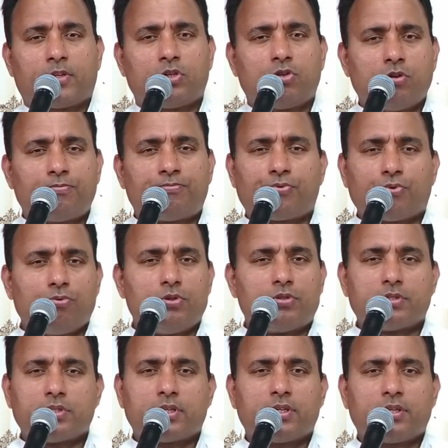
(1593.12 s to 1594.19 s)
Good
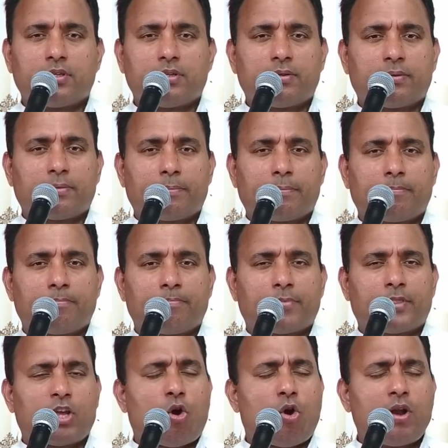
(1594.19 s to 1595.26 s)
fruits.
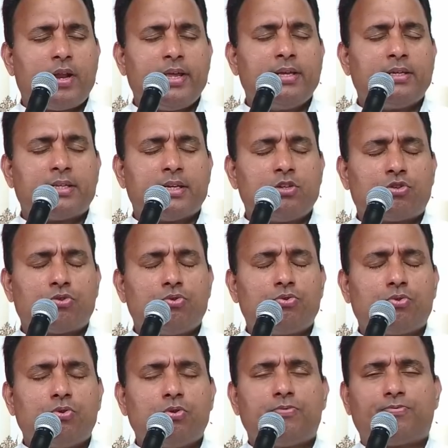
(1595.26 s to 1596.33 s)
They only intend to
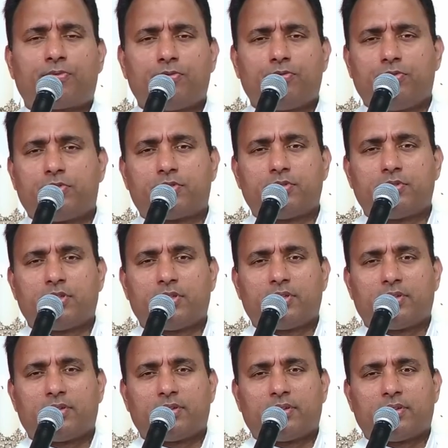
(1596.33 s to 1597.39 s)
do good fruits.
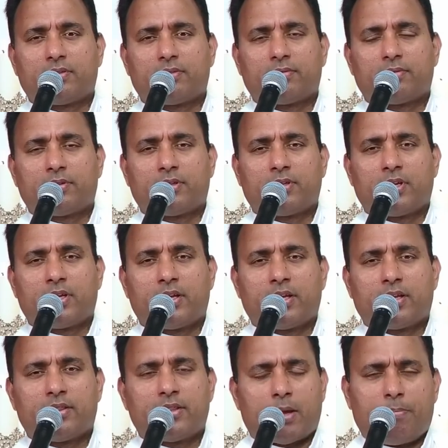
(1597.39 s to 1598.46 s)

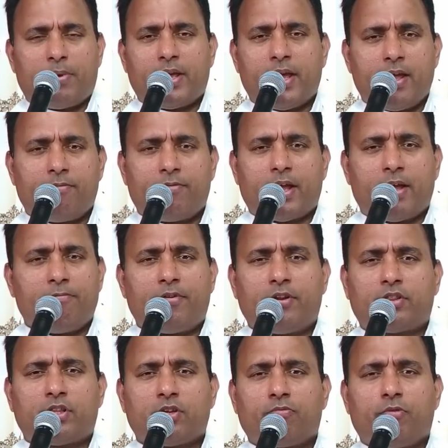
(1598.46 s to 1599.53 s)
Their behavior,
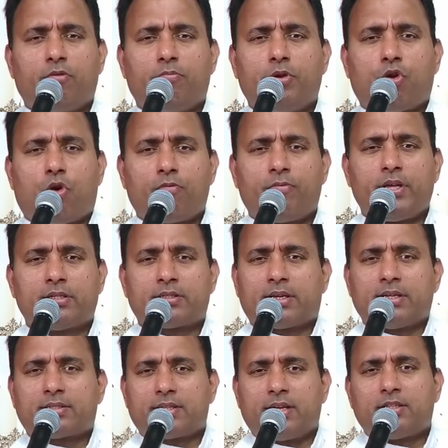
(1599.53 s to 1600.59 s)
everything will be always
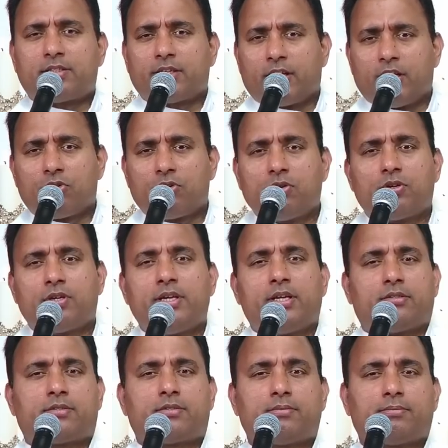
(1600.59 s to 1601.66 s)
resulting in
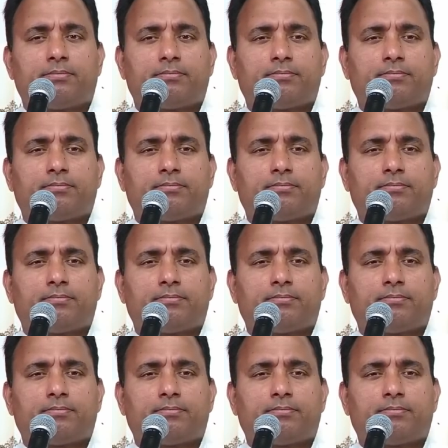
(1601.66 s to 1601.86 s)
goodness.